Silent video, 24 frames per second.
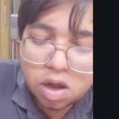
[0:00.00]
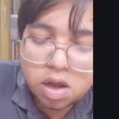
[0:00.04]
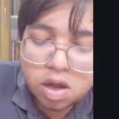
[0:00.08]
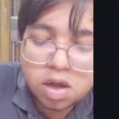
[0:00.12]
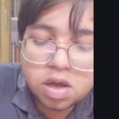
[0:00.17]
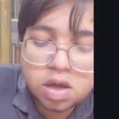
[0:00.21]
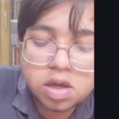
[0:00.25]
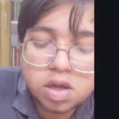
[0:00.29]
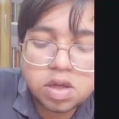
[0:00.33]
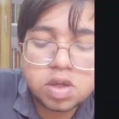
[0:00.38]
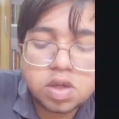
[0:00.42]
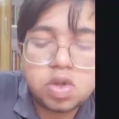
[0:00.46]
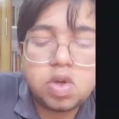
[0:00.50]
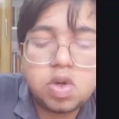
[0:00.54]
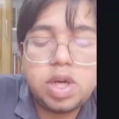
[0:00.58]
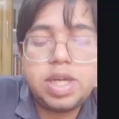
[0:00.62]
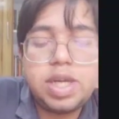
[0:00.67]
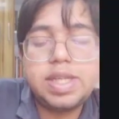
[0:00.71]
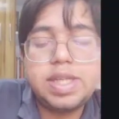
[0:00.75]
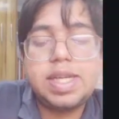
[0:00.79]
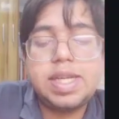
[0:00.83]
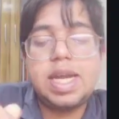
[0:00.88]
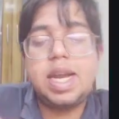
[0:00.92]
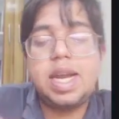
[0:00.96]
So it
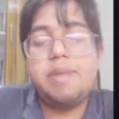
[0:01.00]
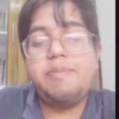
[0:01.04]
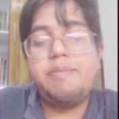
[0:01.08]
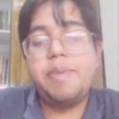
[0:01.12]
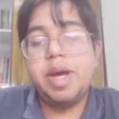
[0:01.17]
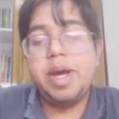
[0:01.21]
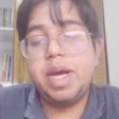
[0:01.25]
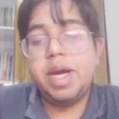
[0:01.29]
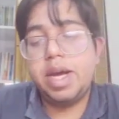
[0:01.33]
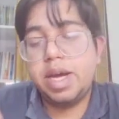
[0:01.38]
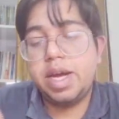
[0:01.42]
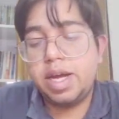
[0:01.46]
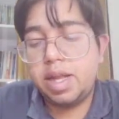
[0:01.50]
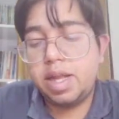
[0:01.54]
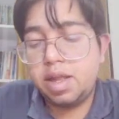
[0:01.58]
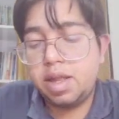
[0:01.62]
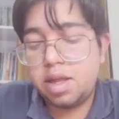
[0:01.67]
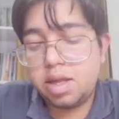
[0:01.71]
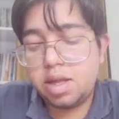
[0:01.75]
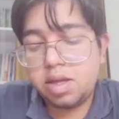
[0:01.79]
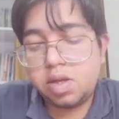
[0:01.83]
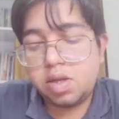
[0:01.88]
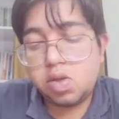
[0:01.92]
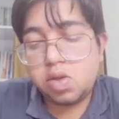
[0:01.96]
is helping in,
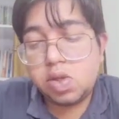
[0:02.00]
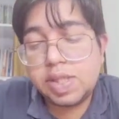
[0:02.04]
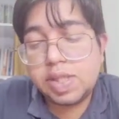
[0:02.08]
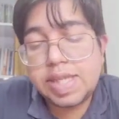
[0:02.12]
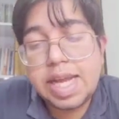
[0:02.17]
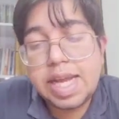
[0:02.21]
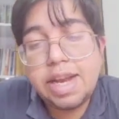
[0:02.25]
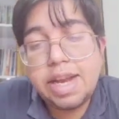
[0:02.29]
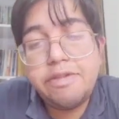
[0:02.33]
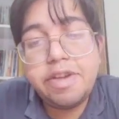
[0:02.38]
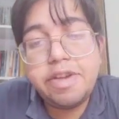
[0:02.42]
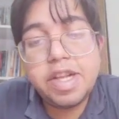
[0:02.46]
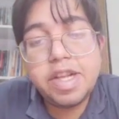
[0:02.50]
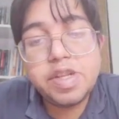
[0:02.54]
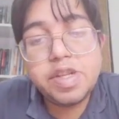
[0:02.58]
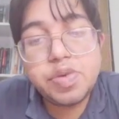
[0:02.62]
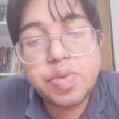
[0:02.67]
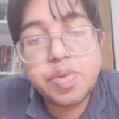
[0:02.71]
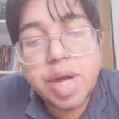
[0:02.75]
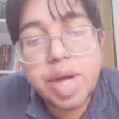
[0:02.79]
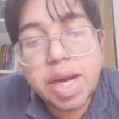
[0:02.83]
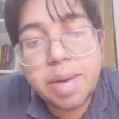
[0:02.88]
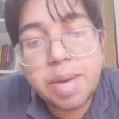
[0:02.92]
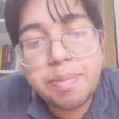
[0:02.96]
so cell will
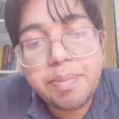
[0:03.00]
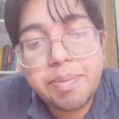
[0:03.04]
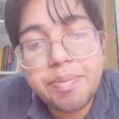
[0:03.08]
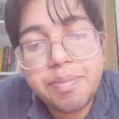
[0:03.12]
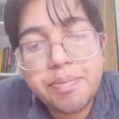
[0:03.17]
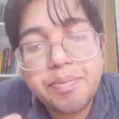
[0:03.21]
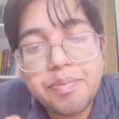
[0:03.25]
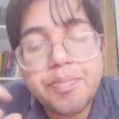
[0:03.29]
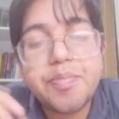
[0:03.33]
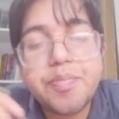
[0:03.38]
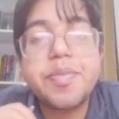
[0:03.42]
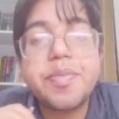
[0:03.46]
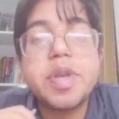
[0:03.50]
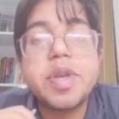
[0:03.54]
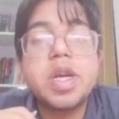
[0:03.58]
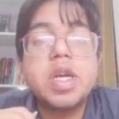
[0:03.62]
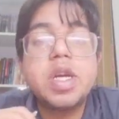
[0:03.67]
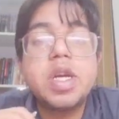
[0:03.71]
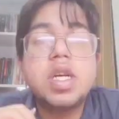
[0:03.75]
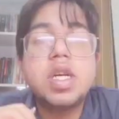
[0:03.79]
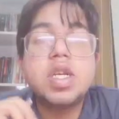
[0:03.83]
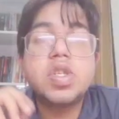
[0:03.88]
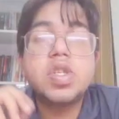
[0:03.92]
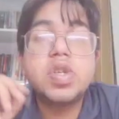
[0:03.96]
swell up.
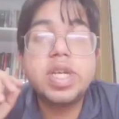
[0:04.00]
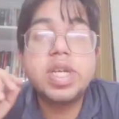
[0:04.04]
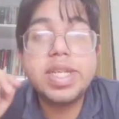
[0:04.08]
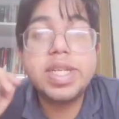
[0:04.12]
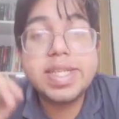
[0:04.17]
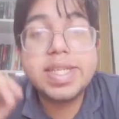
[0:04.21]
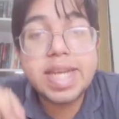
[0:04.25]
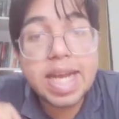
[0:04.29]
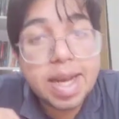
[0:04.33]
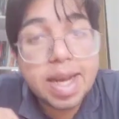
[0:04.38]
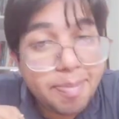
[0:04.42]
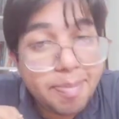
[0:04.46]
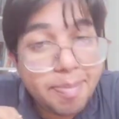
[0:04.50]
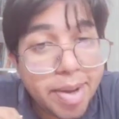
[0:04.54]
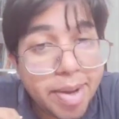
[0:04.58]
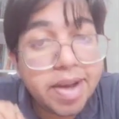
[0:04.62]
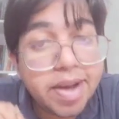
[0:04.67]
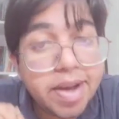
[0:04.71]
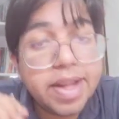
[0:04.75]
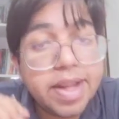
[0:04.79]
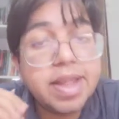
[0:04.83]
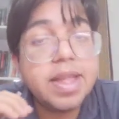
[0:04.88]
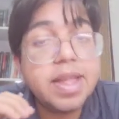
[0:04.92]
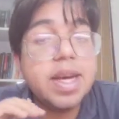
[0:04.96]
So it is helping
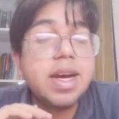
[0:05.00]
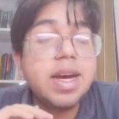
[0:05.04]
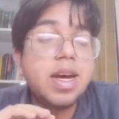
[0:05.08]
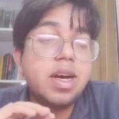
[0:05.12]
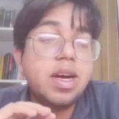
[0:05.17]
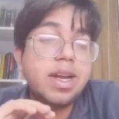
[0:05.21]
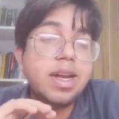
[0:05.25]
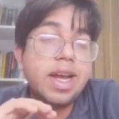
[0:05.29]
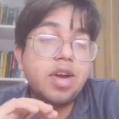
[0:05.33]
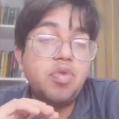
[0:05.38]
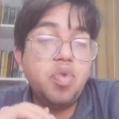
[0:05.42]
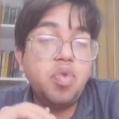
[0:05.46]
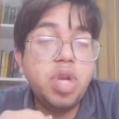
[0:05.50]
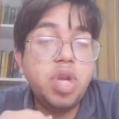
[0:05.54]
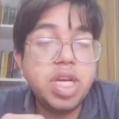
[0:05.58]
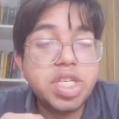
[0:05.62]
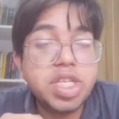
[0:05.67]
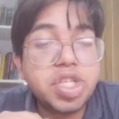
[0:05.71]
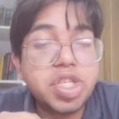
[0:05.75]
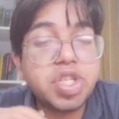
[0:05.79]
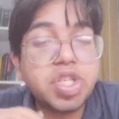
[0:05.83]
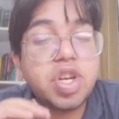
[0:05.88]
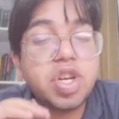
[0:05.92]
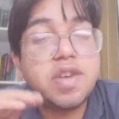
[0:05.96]
in the
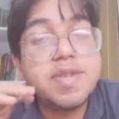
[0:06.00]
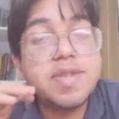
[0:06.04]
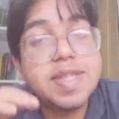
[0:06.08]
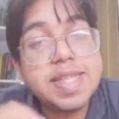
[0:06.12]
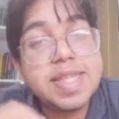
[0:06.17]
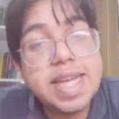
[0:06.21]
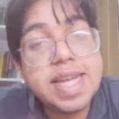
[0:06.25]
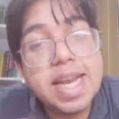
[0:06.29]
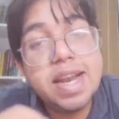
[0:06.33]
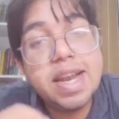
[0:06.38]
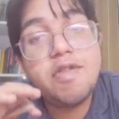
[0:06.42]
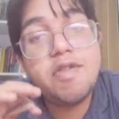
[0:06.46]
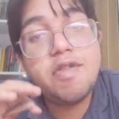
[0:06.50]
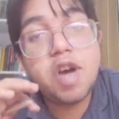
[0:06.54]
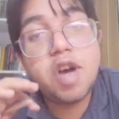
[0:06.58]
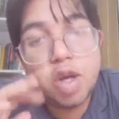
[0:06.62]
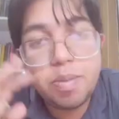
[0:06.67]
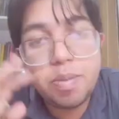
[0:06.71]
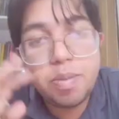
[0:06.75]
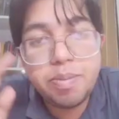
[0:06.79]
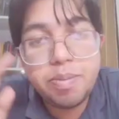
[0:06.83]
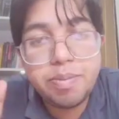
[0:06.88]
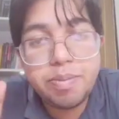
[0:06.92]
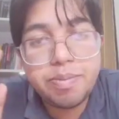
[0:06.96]
regulation of cell volume.
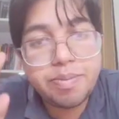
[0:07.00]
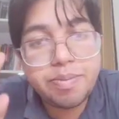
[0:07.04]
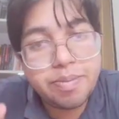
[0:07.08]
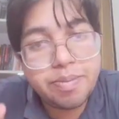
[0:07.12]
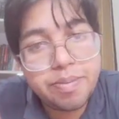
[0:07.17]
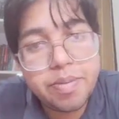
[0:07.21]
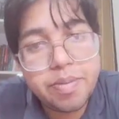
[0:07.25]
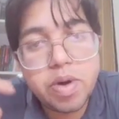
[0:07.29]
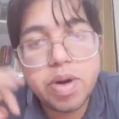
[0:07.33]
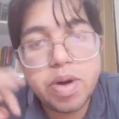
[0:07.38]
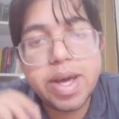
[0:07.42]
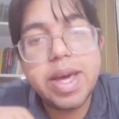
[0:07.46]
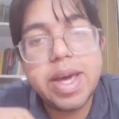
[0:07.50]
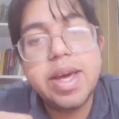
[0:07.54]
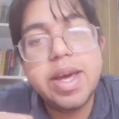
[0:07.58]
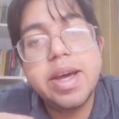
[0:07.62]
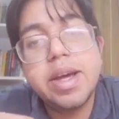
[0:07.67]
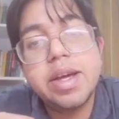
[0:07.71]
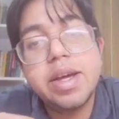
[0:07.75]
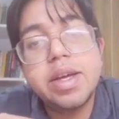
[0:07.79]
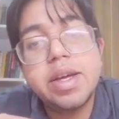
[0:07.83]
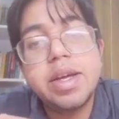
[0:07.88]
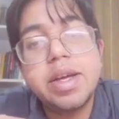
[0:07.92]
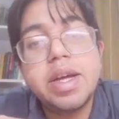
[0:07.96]
Okay.
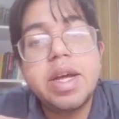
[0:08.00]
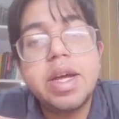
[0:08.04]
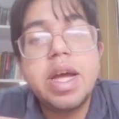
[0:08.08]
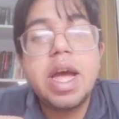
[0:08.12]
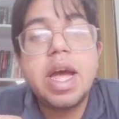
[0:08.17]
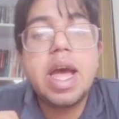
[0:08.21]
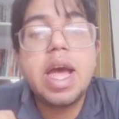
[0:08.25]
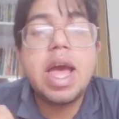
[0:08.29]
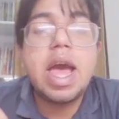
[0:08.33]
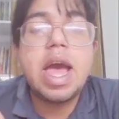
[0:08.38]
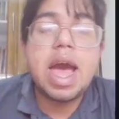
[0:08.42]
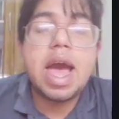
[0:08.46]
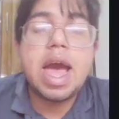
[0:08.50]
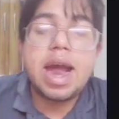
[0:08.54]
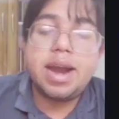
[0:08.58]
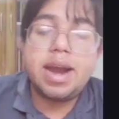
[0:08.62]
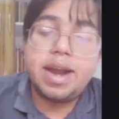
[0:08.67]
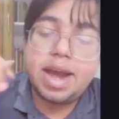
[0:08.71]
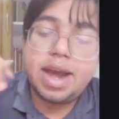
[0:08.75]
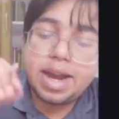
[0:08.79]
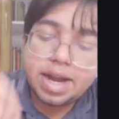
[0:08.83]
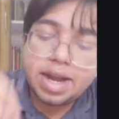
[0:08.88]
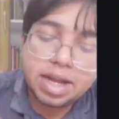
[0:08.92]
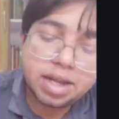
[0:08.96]
And
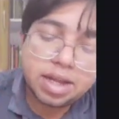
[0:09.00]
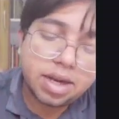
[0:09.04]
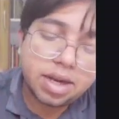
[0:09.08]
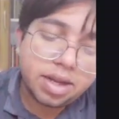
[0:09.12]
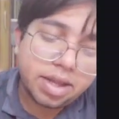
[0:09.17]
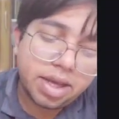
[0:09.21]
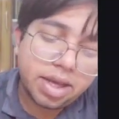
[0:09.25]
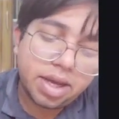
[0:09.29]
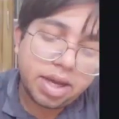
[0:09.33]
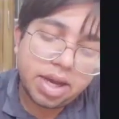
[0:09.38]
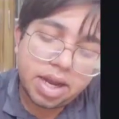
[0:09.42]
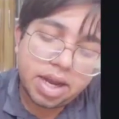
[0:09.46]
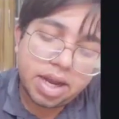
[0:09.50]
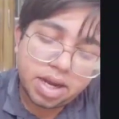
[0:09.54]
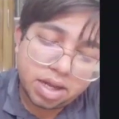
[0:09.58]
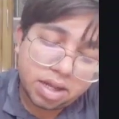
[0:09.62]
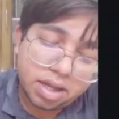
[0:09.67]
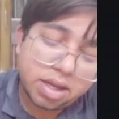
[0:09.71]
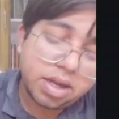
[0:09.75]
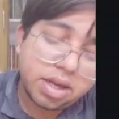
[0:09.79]
another thing, another